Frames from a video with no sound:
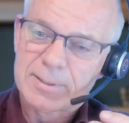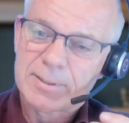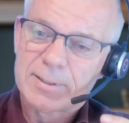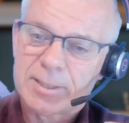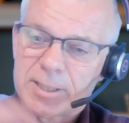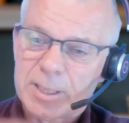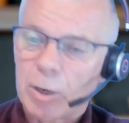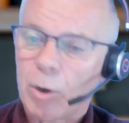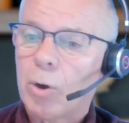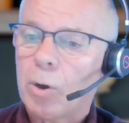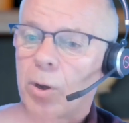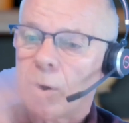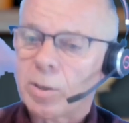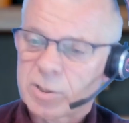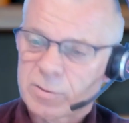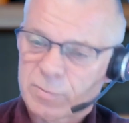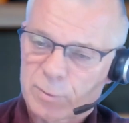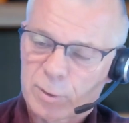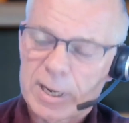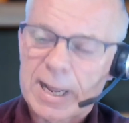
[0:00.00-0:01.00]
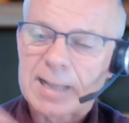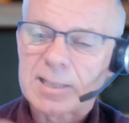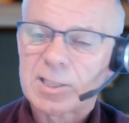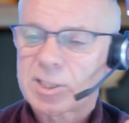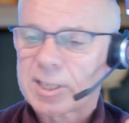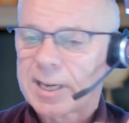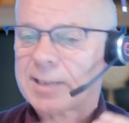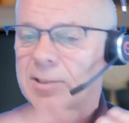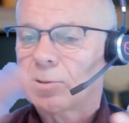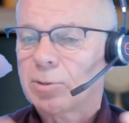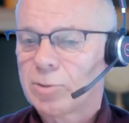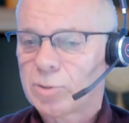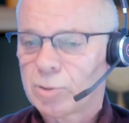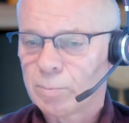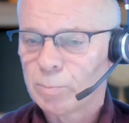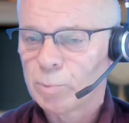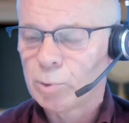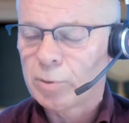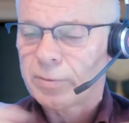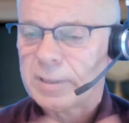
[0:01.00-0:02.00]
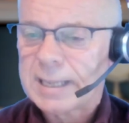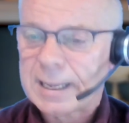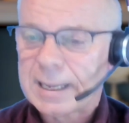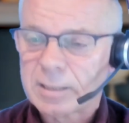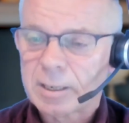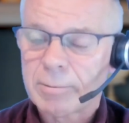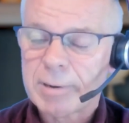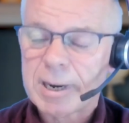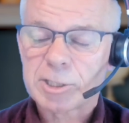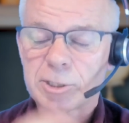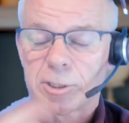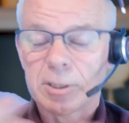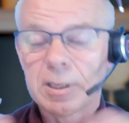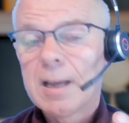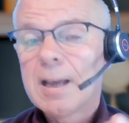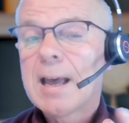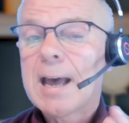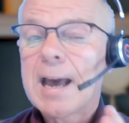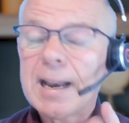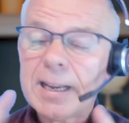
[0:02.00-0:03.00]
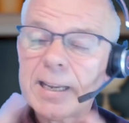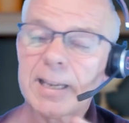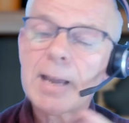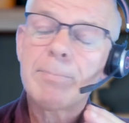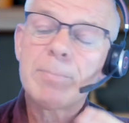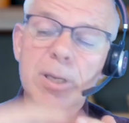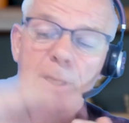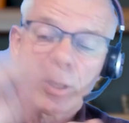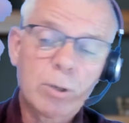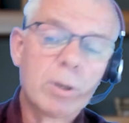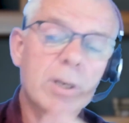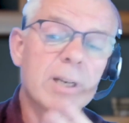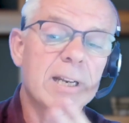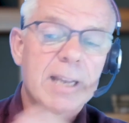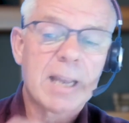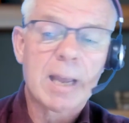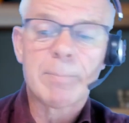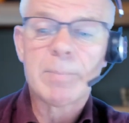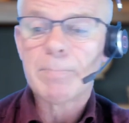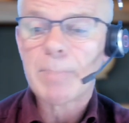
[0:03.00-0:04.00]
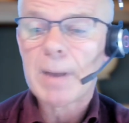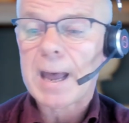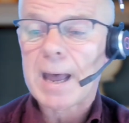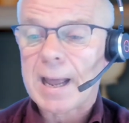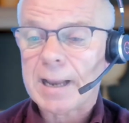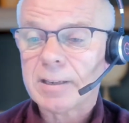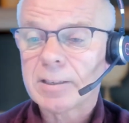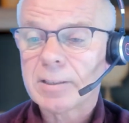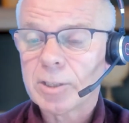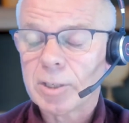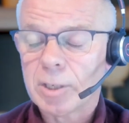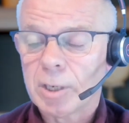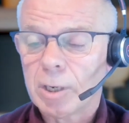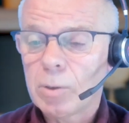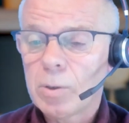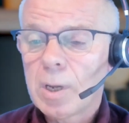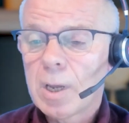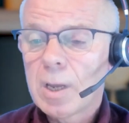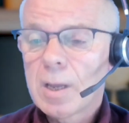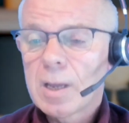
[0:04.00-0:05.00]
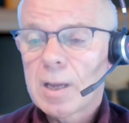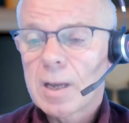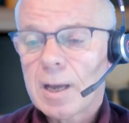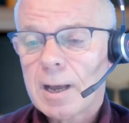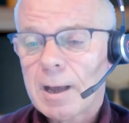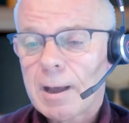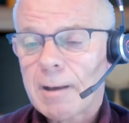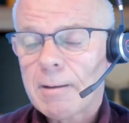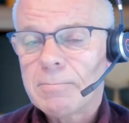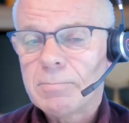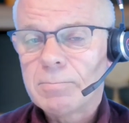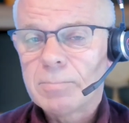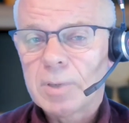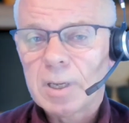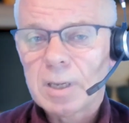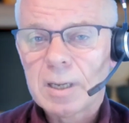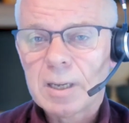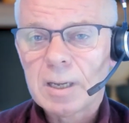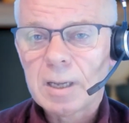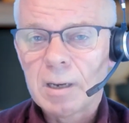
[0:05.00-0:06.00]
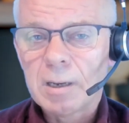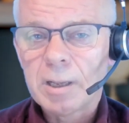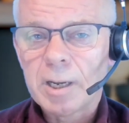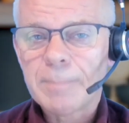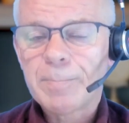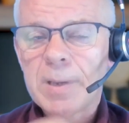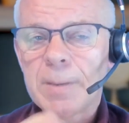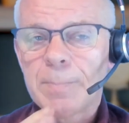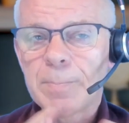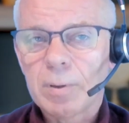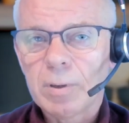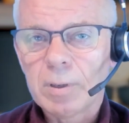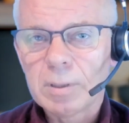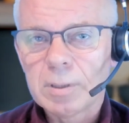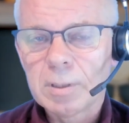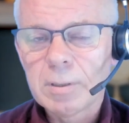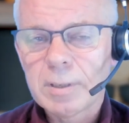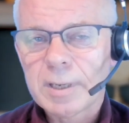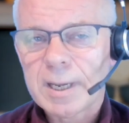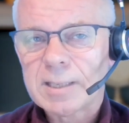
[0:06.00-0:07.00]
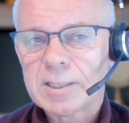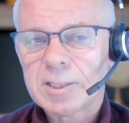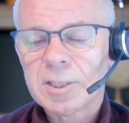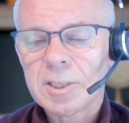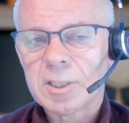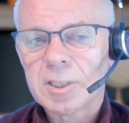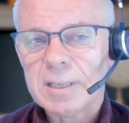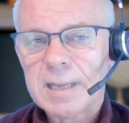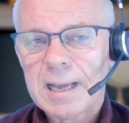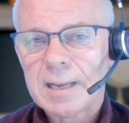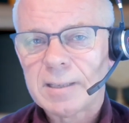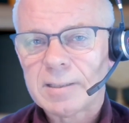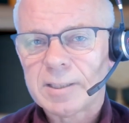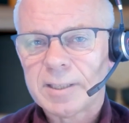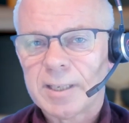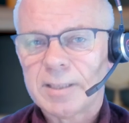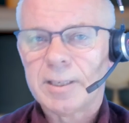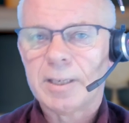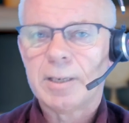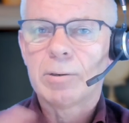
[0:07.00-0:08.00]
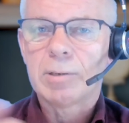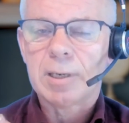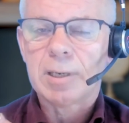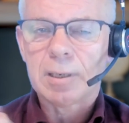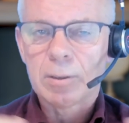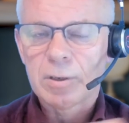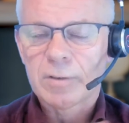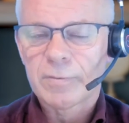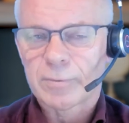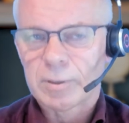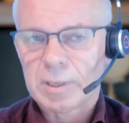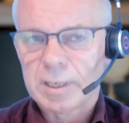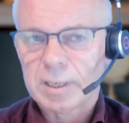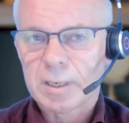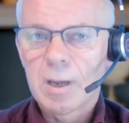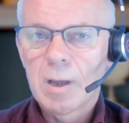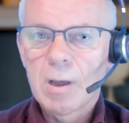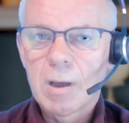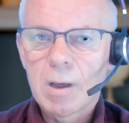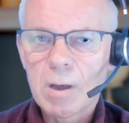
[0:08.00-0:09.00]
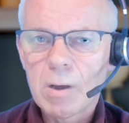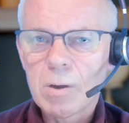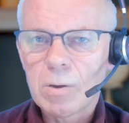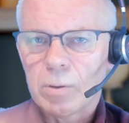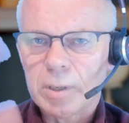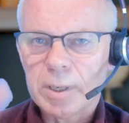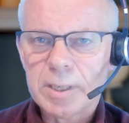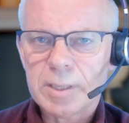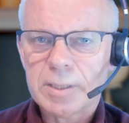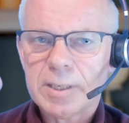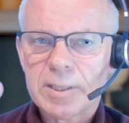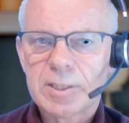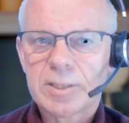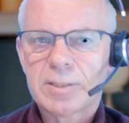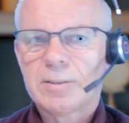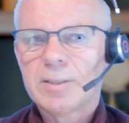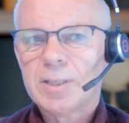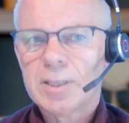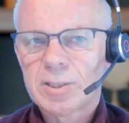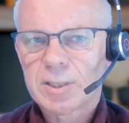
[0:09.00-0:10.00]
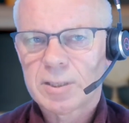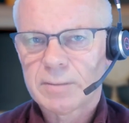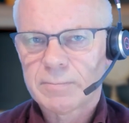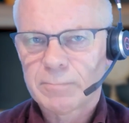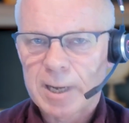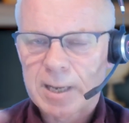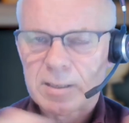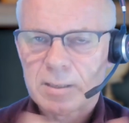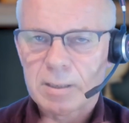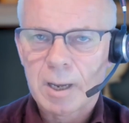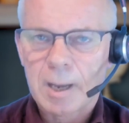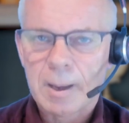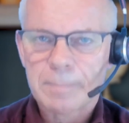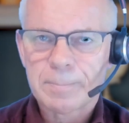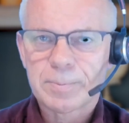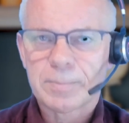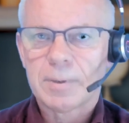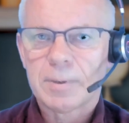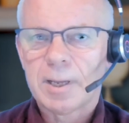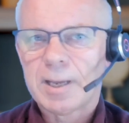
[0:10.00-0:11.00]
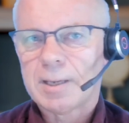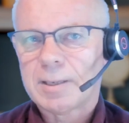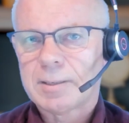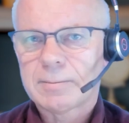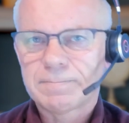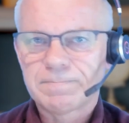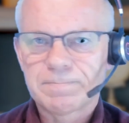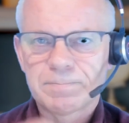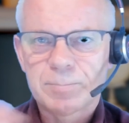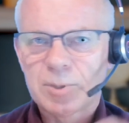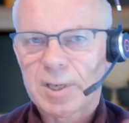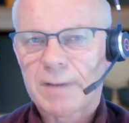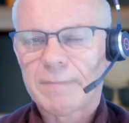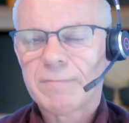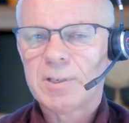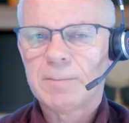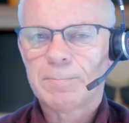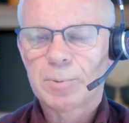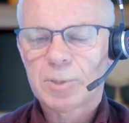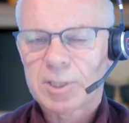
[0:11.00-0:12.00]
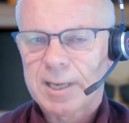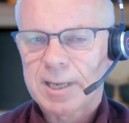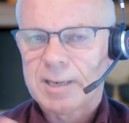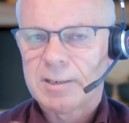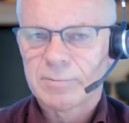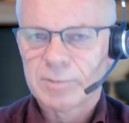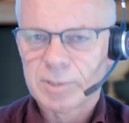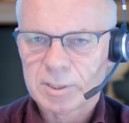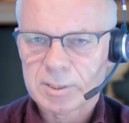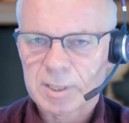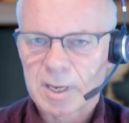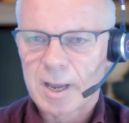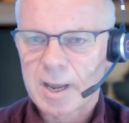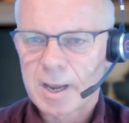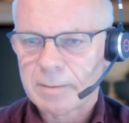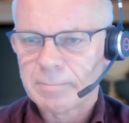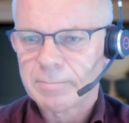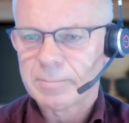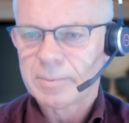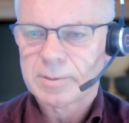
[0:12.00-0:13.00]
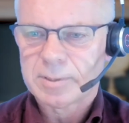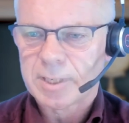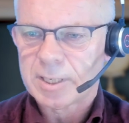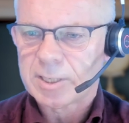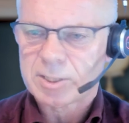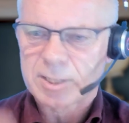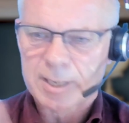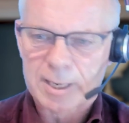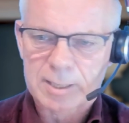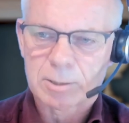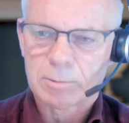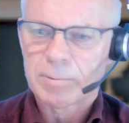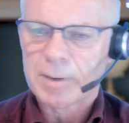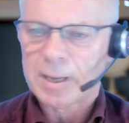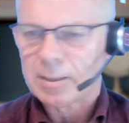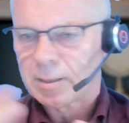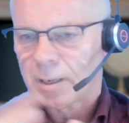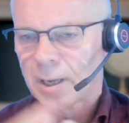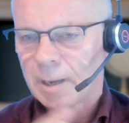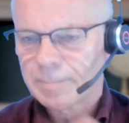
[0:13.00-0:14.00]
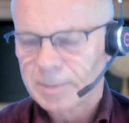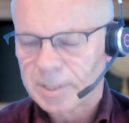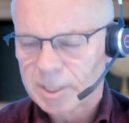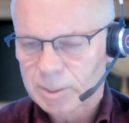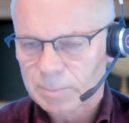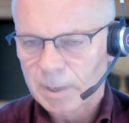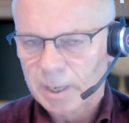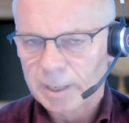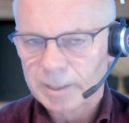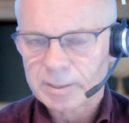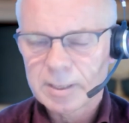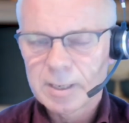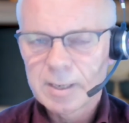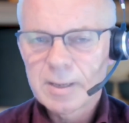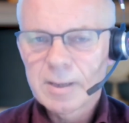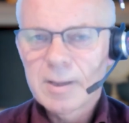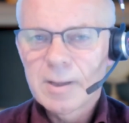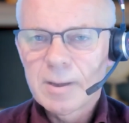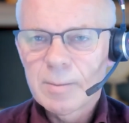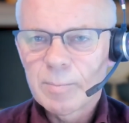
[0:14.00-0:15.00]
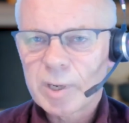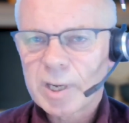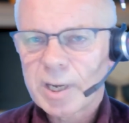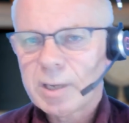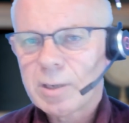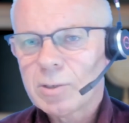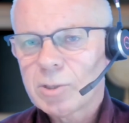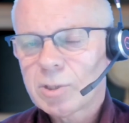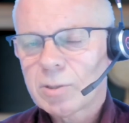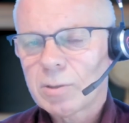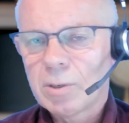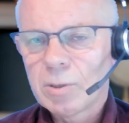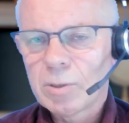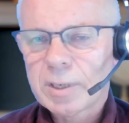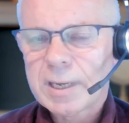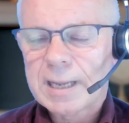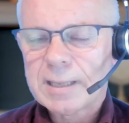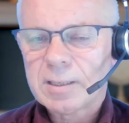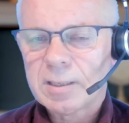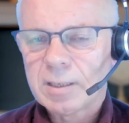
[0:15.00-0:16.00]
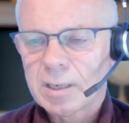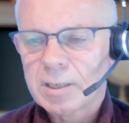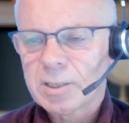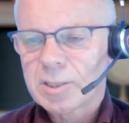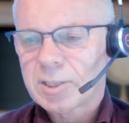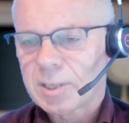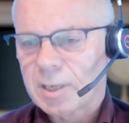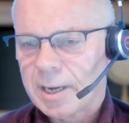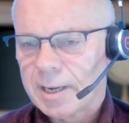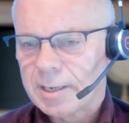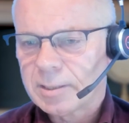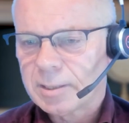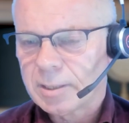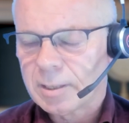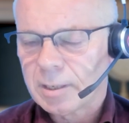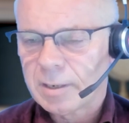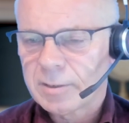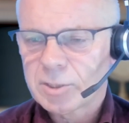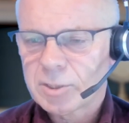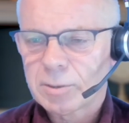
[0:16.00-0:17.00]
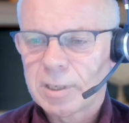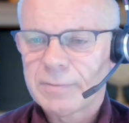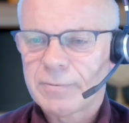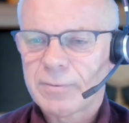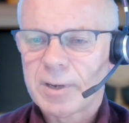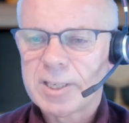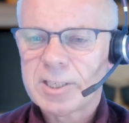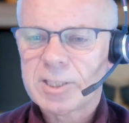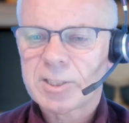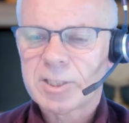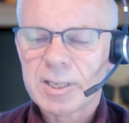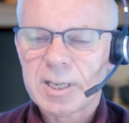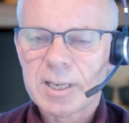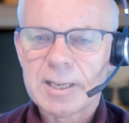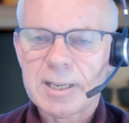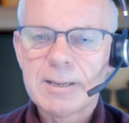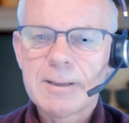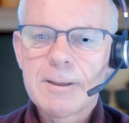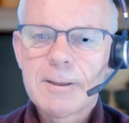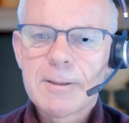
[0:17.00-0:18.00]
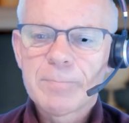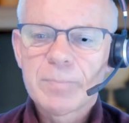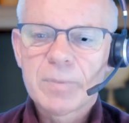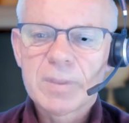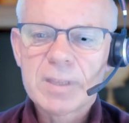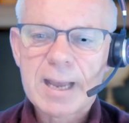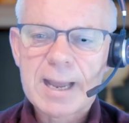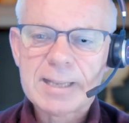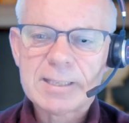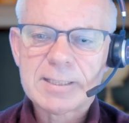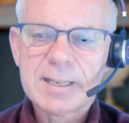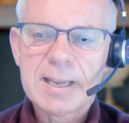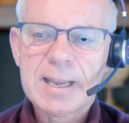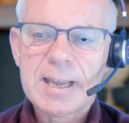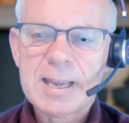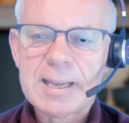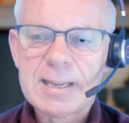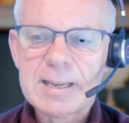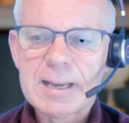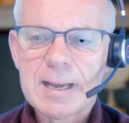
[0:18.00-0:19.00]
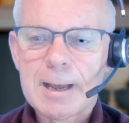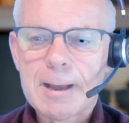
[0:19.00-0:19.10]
the odds for that sector to move in that direction. And it can be good and it can be bad. A lot of people look at seasonality and they only look for, like, oh, this went up like 70% of the time. This sector went up this month. But I also look at the other side. So if I see that a